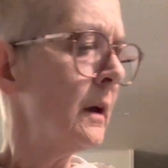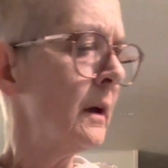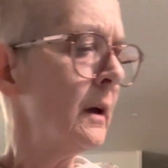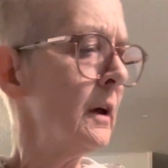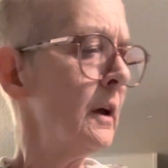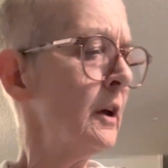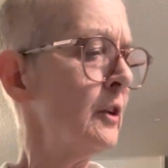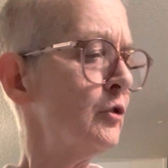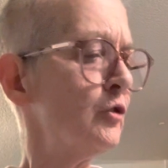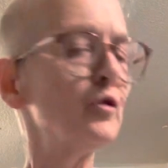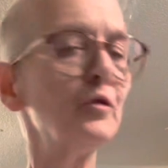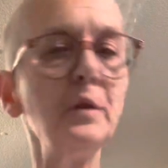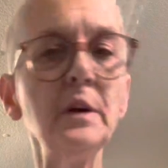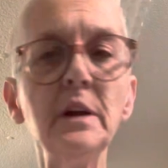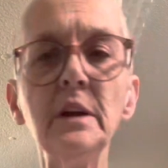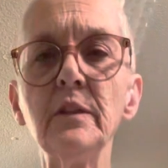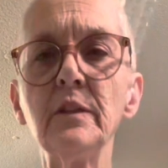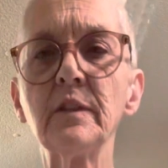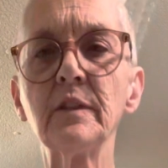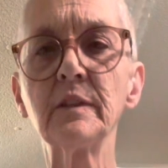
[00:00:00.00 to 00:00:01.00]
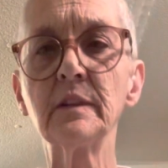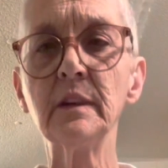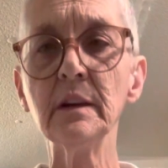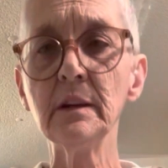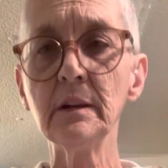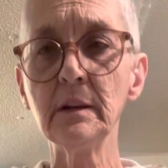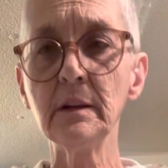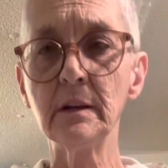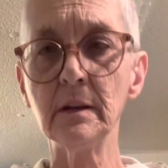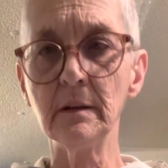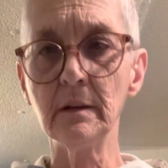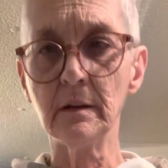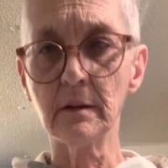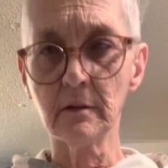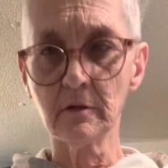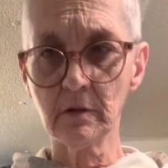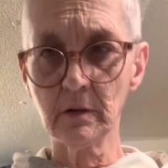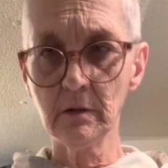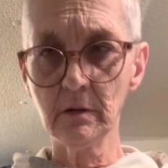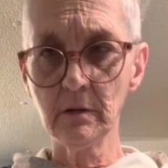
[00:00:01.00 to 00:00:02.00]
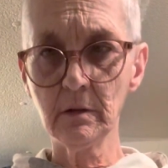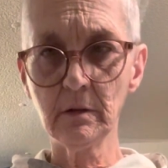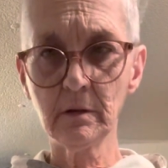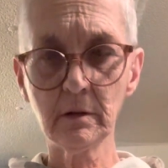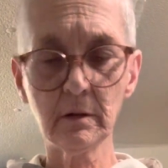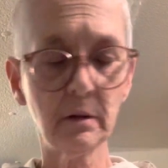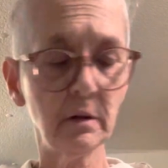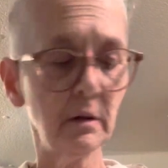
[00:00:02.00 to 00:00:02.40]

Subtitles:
It treats skin conditions.